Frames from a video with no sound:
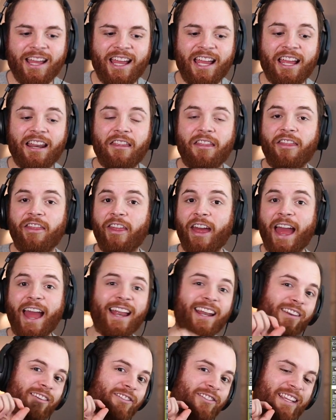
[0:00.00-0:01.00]
And
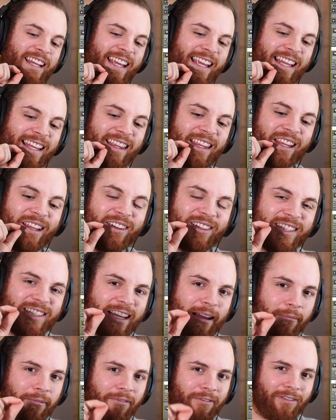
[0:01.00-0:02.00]
then taking a little
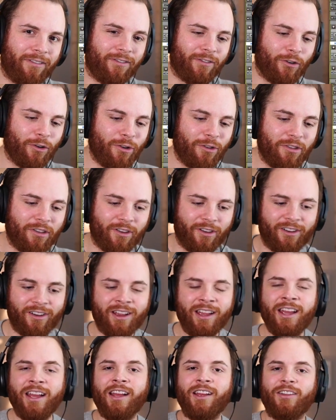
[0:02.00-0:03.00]
step further,
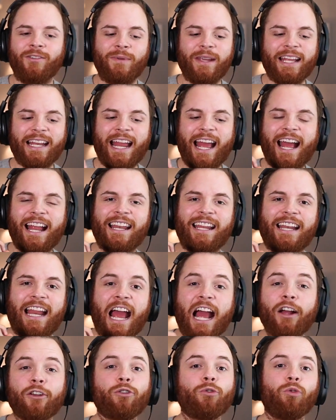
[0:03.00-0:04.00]
we can add an
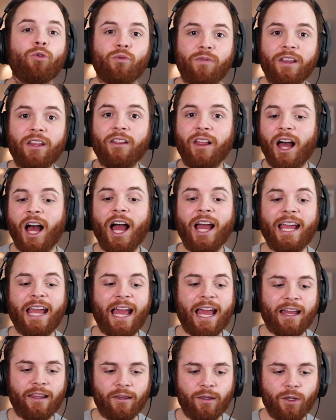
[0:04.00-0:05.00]
actual real
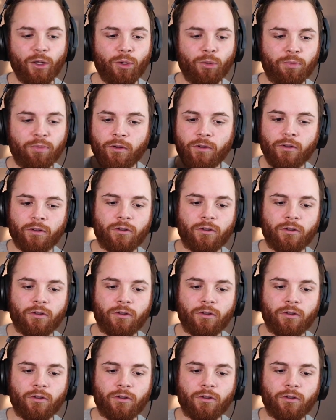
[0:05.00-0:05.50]
hi-hat loop.